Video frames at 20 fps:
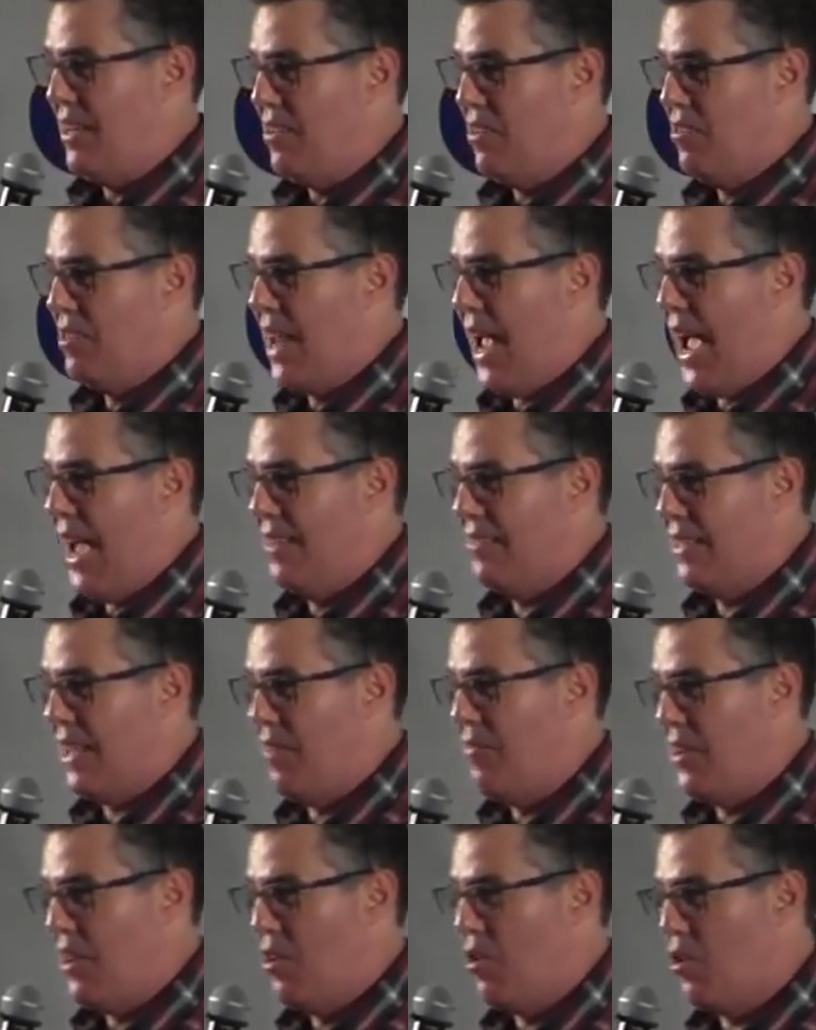and your dad's
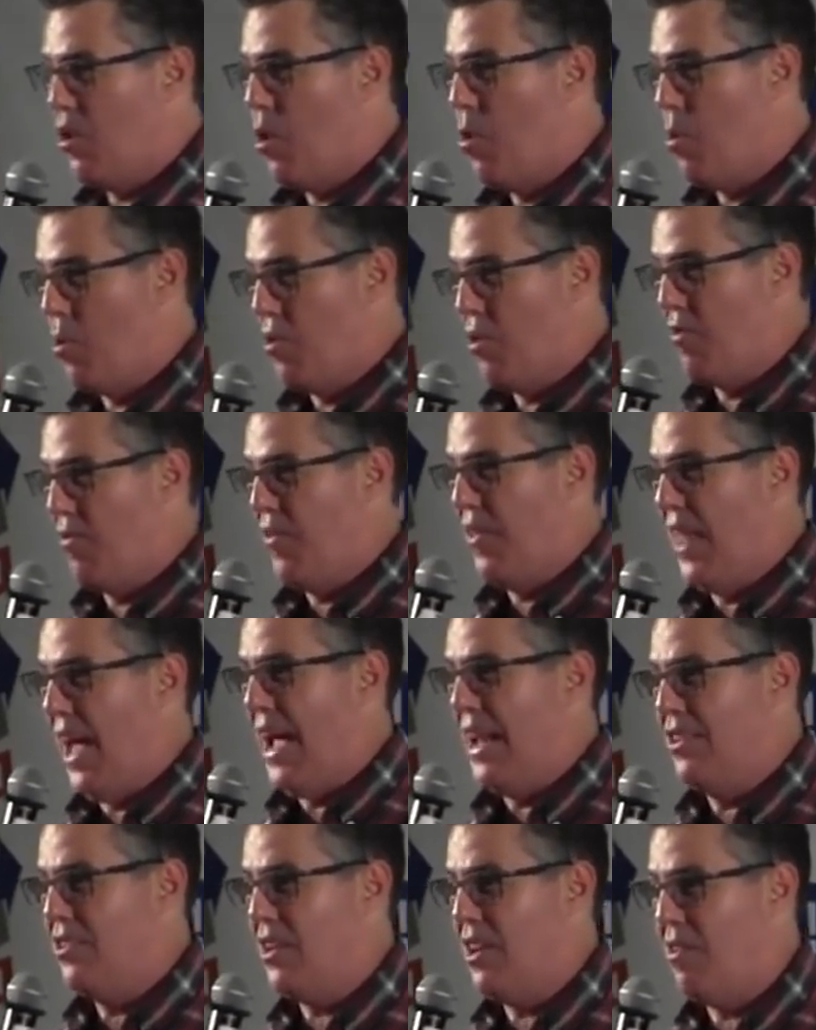giving you a quarter for the
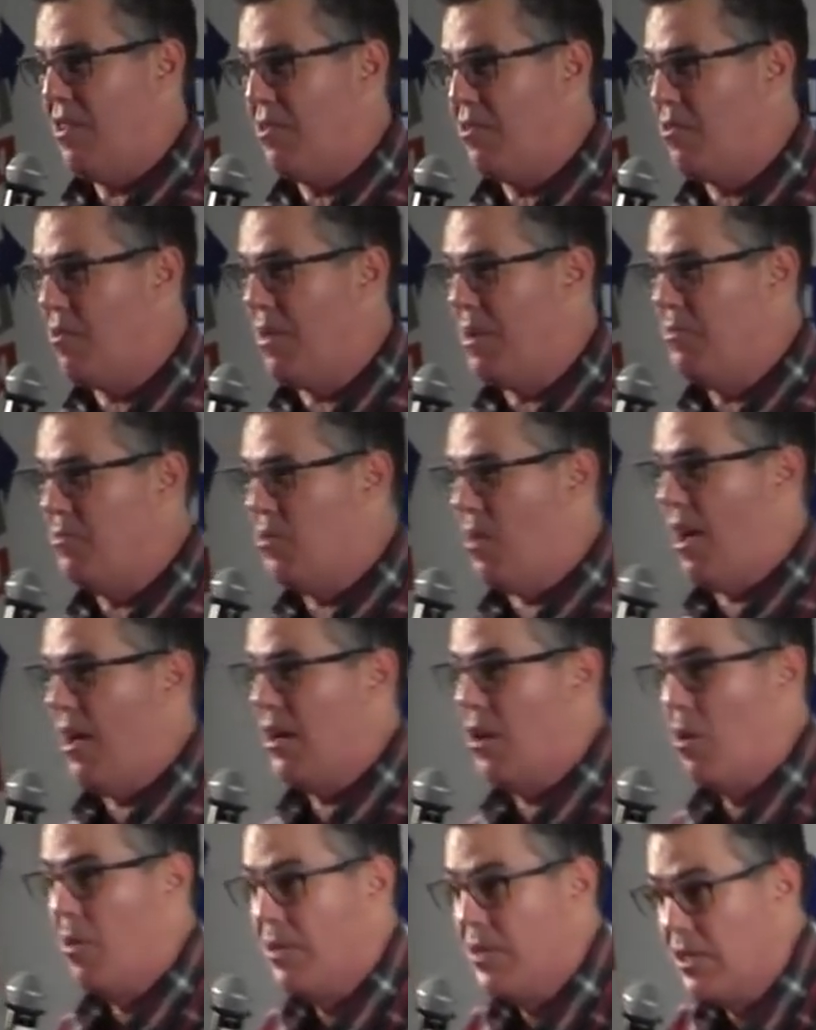ice cream
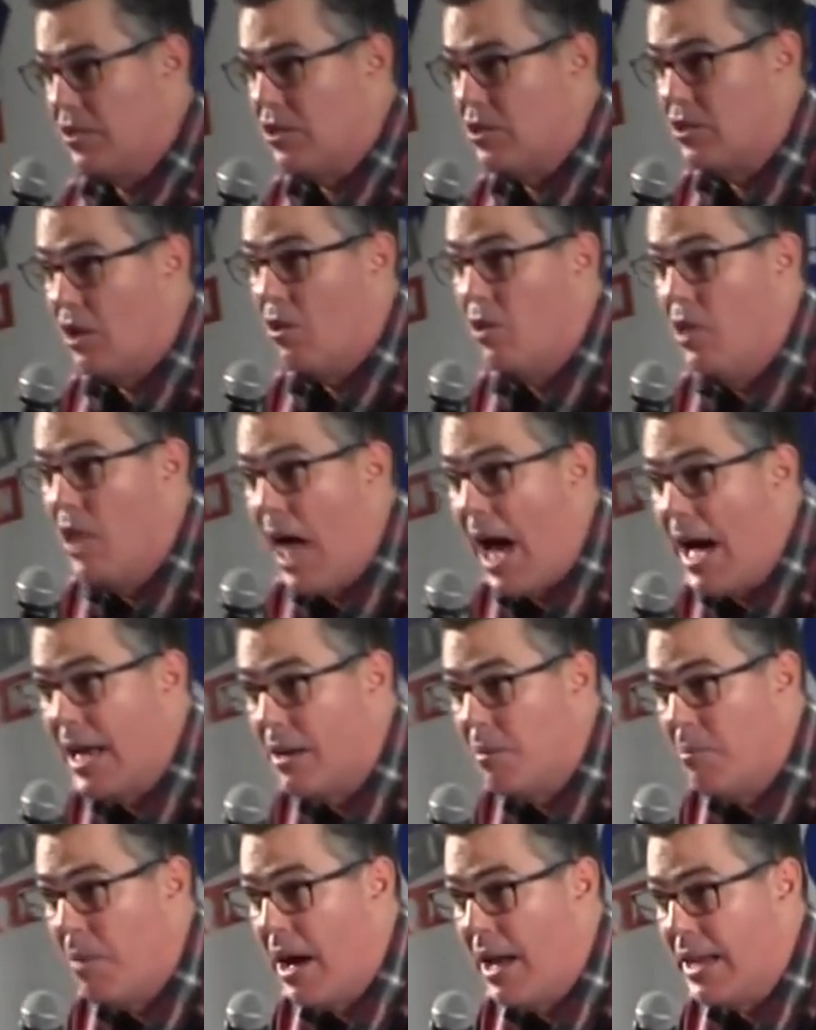truck going, this is a lot
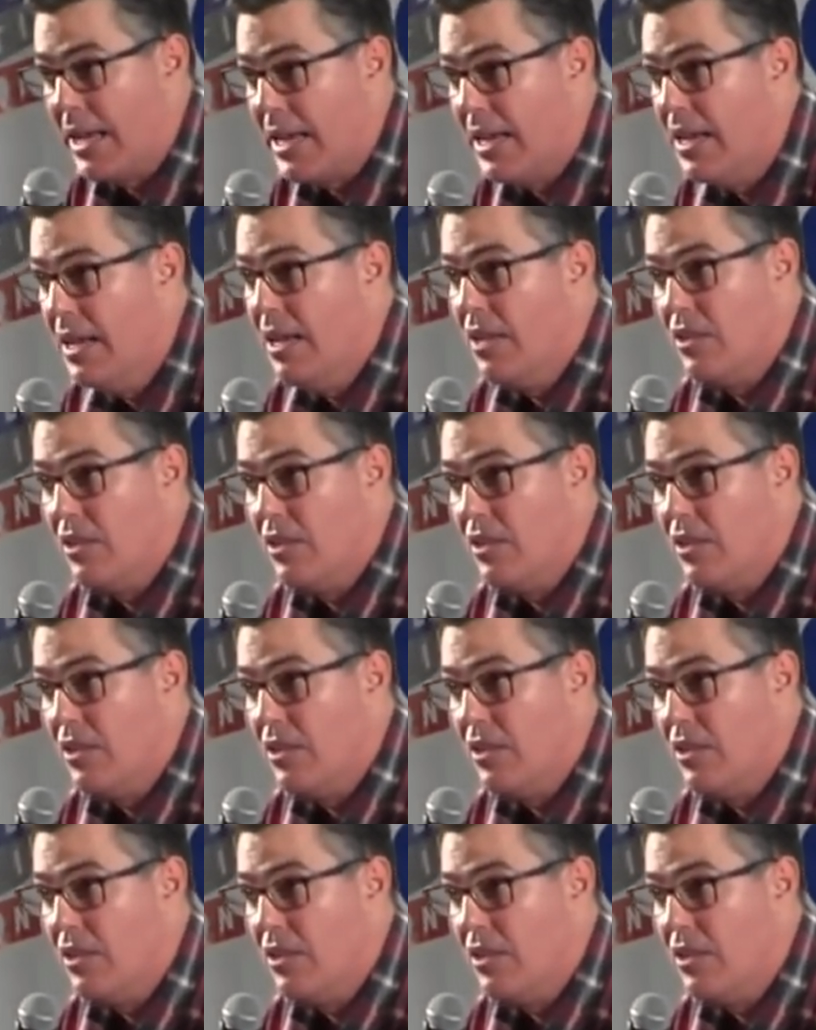of money.